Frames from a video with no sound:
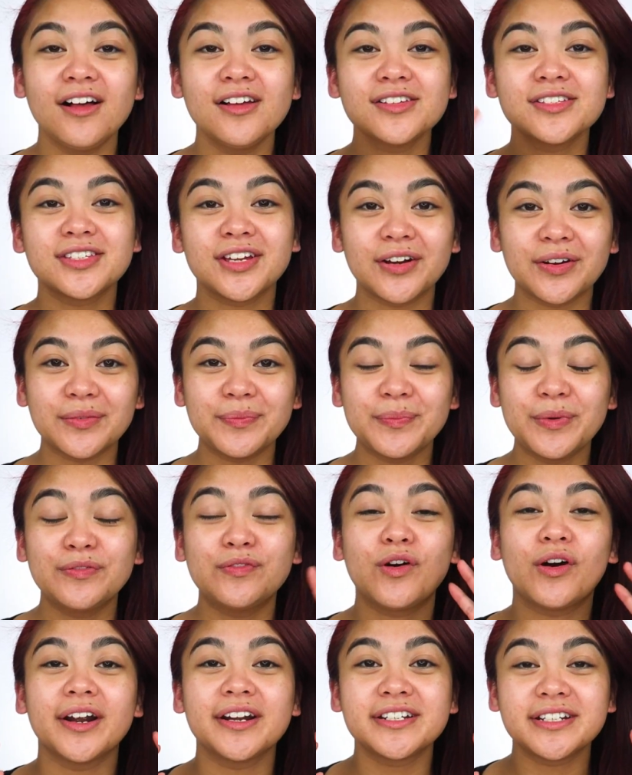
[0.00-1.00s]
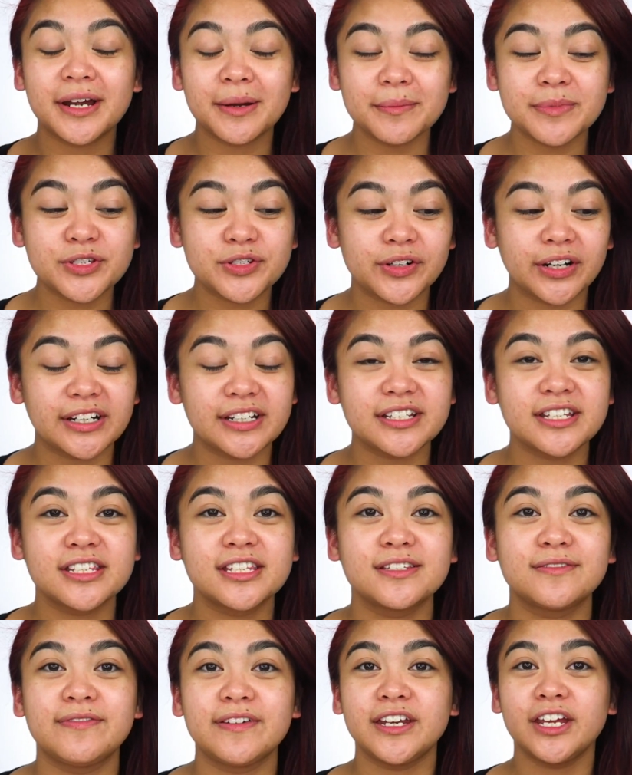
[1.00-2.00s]
Also, before I jump straight into
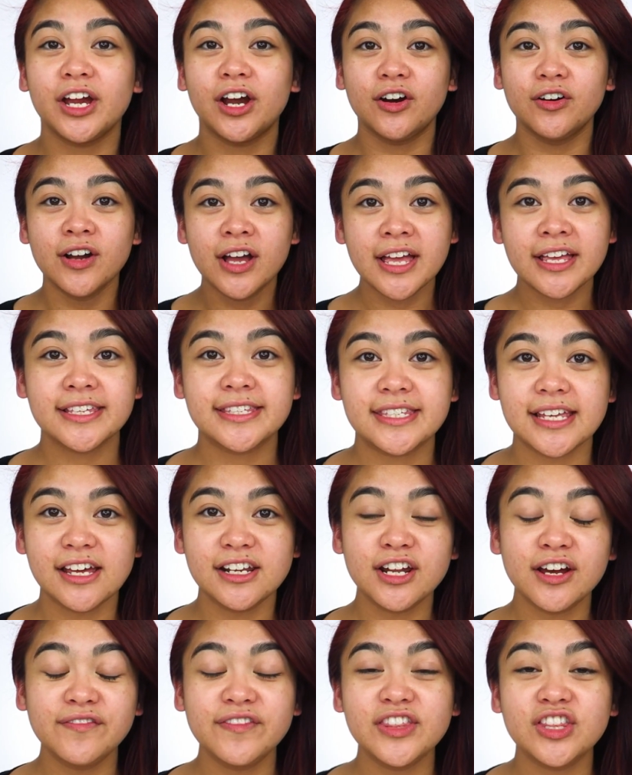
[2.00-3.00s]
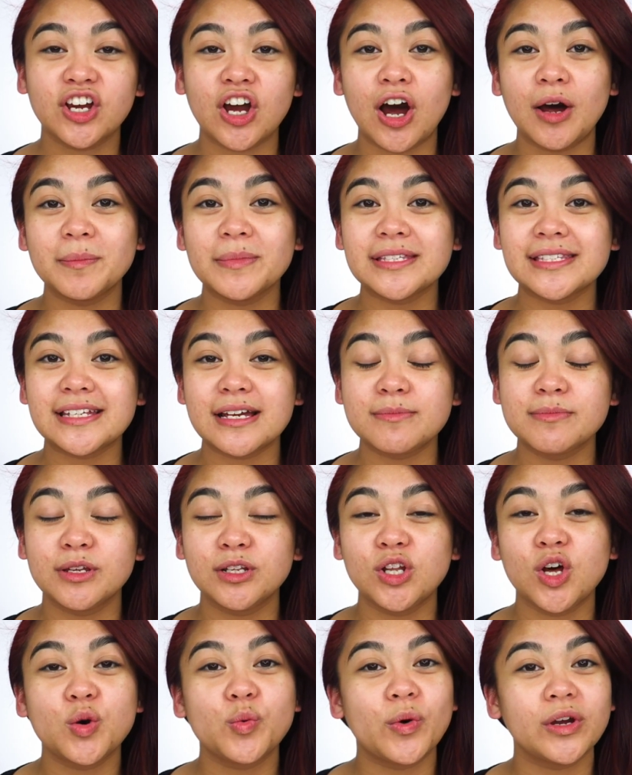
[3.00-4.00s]
this video, sound off in the comments down
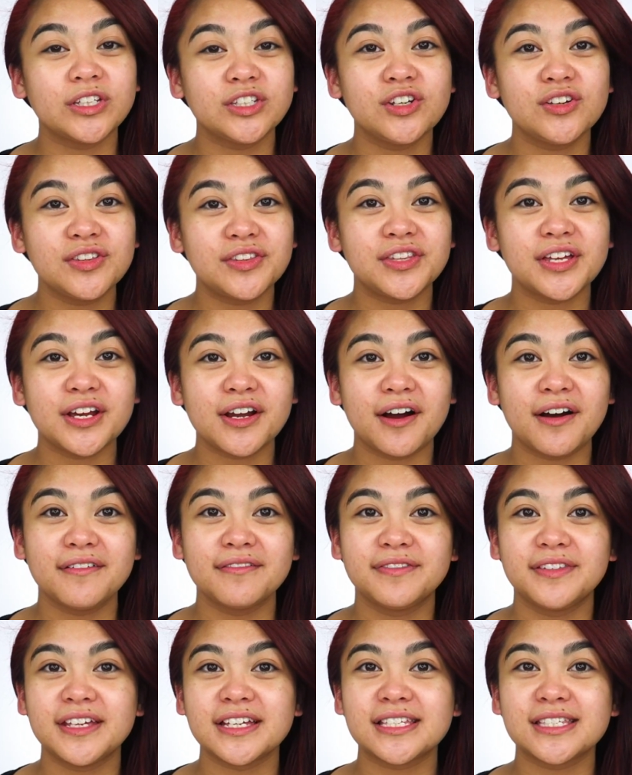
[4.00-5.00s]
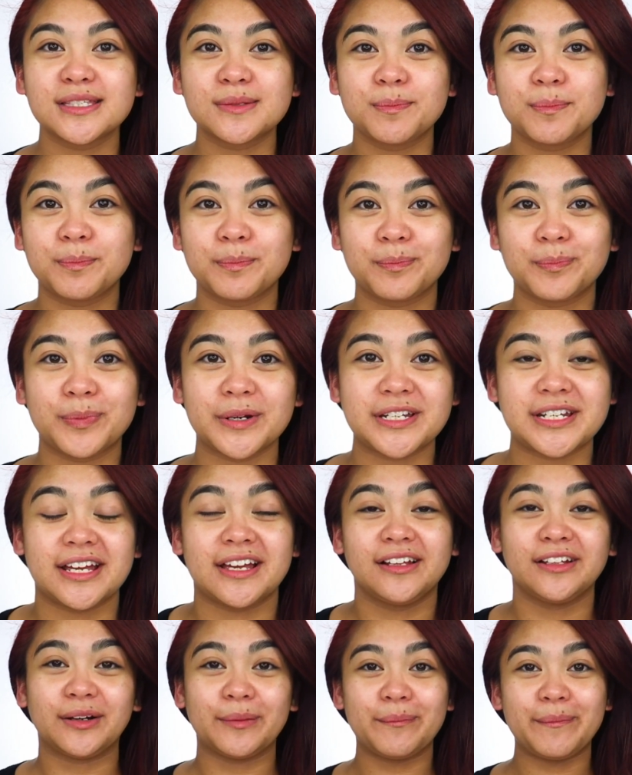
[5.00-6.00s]
below what you think of this
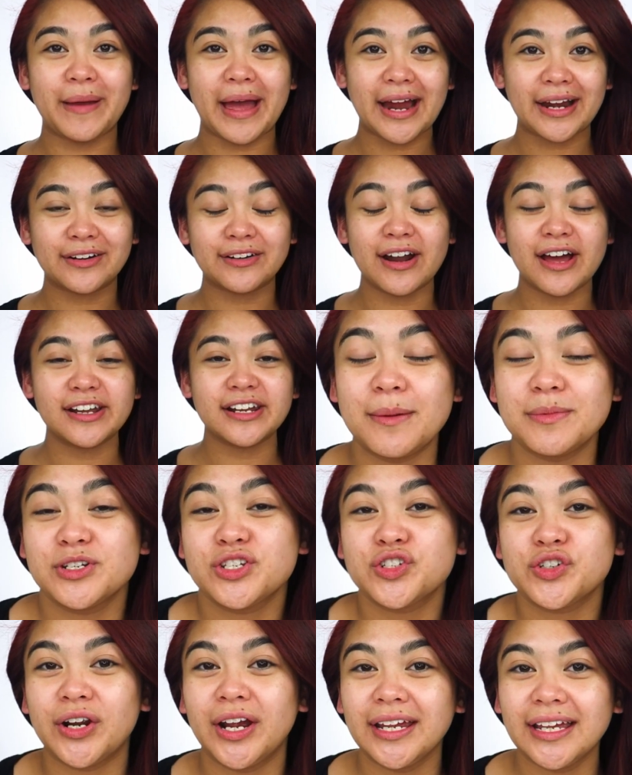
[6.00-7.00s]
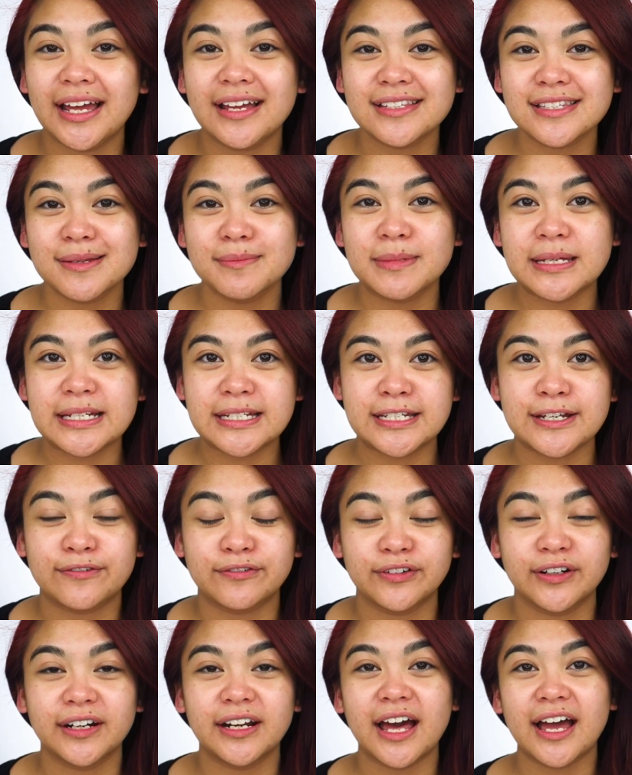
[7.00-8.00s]
particular background. I'm just trying out something
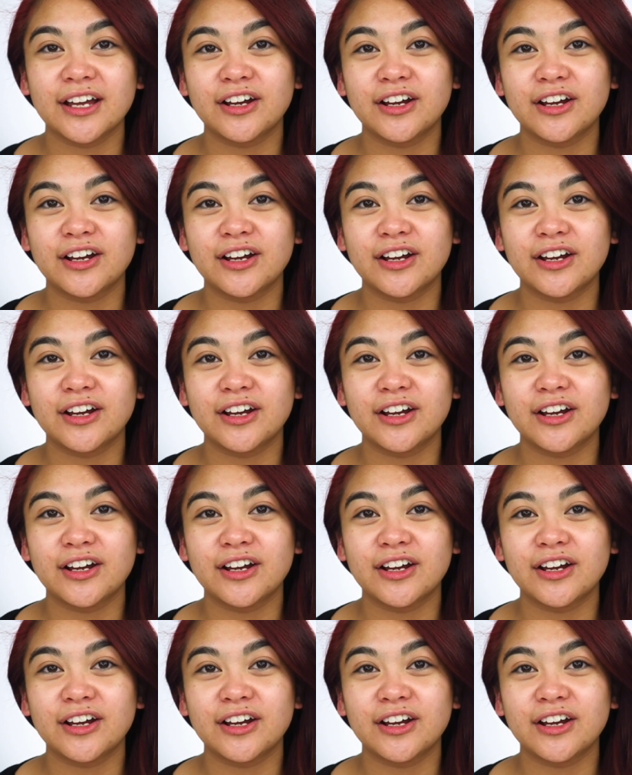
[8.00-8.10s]
different.